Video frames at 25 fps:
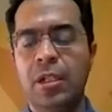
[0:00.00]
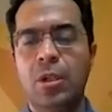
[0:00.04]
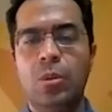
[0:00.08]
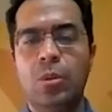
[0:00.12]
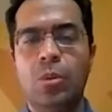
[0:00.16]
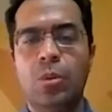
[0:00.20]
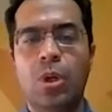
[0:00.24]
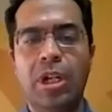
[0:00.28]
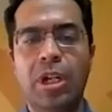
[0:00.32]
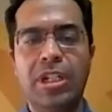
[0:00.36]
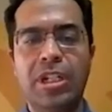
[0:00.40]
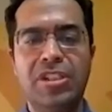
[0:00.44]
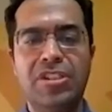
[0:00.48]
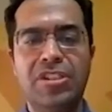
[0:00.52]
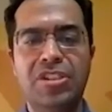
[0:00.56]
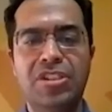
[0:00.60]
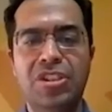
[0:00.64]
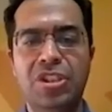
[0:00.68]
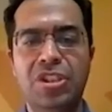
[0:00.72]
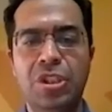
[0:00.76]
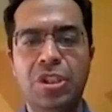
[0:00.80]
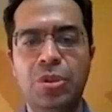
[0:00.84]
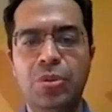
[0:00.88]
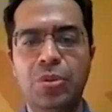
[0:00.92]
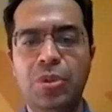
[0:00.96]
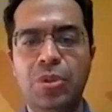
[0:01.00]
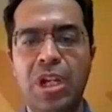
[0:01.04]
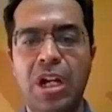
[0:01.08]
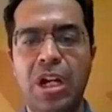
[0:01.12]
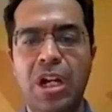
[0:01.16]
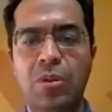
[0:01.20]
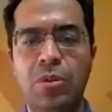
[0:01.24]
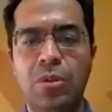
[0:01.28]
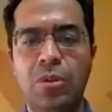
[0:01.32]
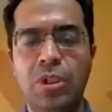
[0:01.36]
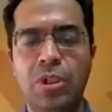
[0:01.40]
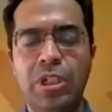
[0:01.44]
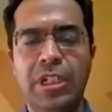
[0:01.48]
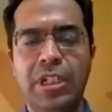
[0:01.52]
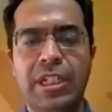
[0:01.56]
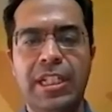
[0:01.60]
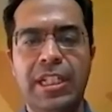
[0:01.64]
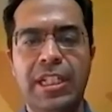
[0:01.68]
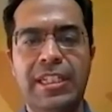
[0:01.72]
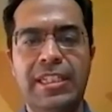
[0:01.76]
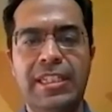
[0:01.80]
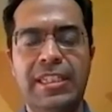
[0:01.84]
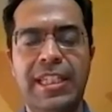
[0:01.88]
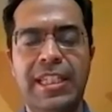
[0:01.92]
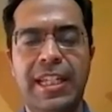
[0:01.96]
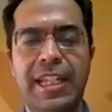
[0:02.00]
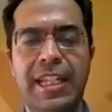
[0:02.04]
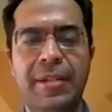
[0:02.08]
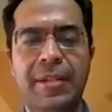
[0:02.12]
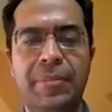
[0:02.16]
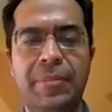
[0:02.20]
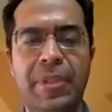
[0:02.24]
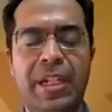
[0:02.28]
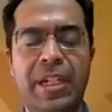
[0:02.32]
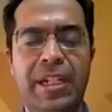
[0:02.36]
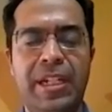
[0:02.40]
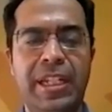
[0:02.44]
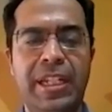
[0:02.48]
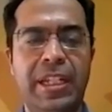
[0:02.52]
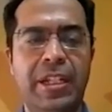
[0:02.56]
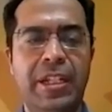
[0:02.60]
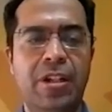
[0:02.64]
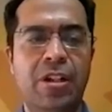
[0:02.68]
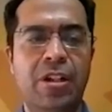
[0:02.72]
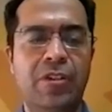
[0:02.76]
What is new now is the ability